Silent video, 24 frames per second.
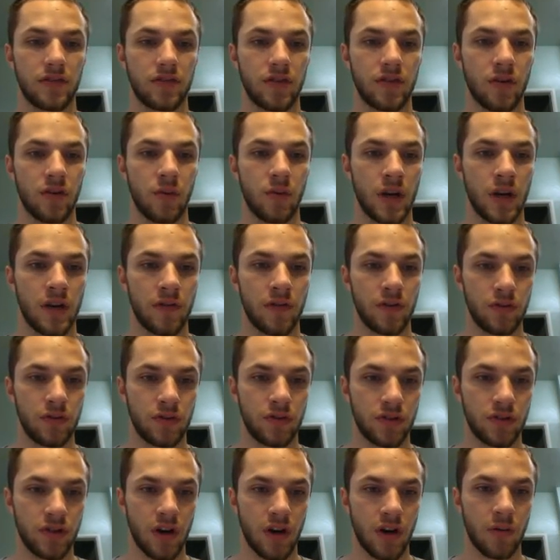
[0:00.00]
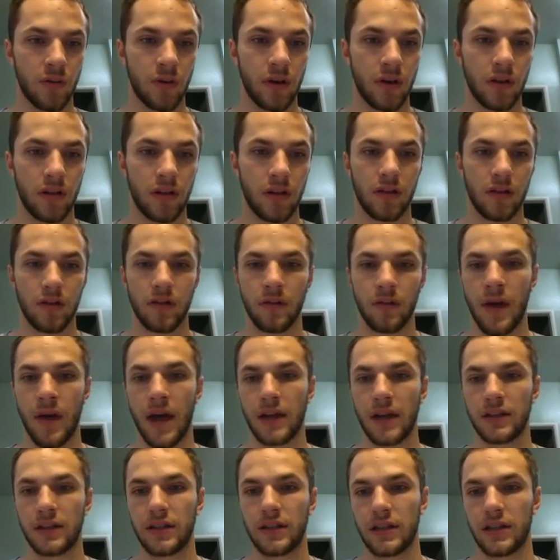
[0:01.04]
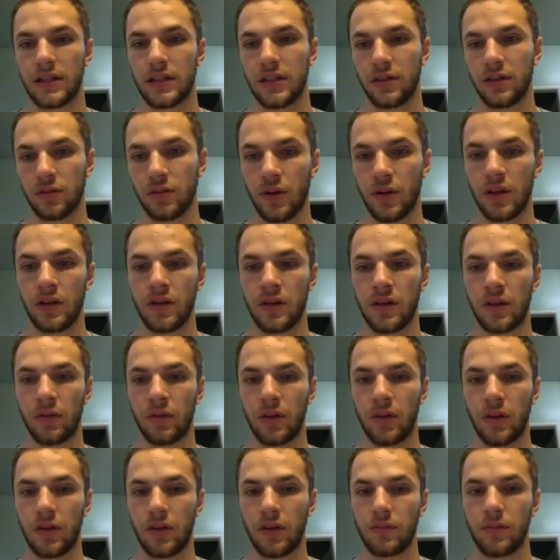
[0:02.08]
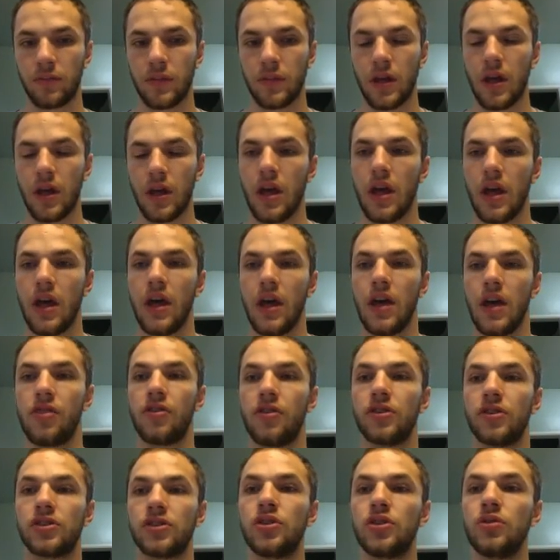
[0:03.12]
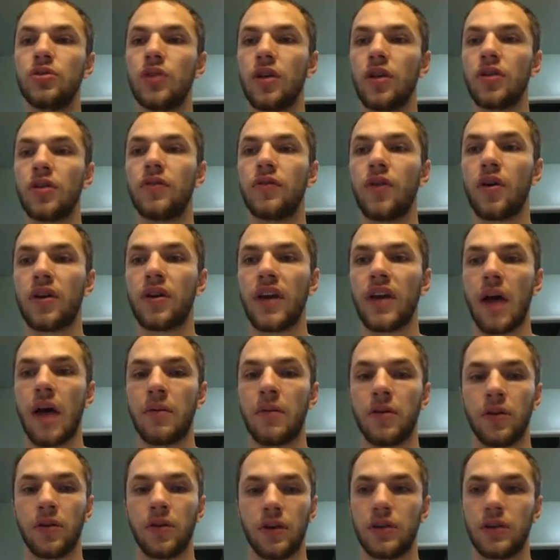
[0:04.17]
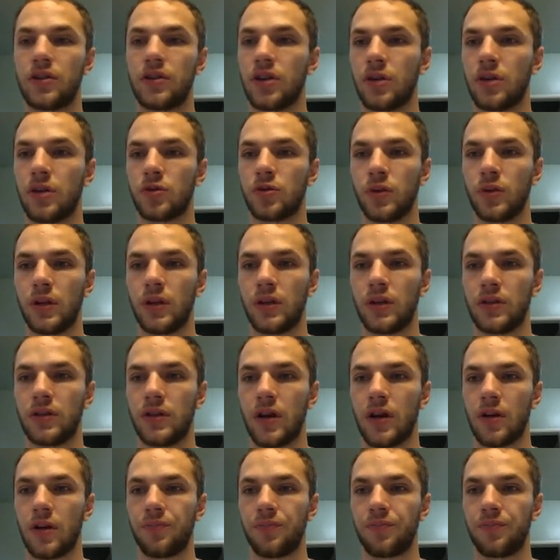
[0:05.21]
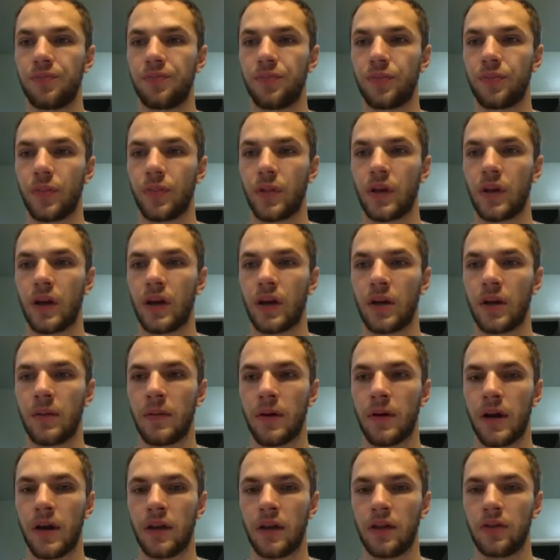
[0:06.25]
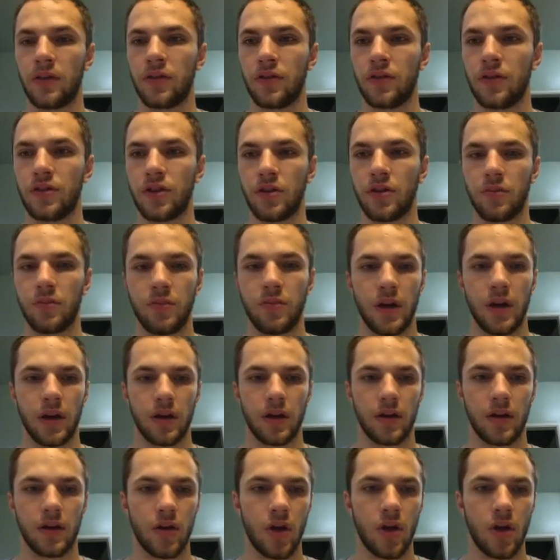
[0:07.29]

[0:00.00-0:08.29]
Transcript: So whatever you start with, the mass has to equal what you end with. There's two other vocabulary terms we need to know. Okay, and I'm going to highlight those here in pink.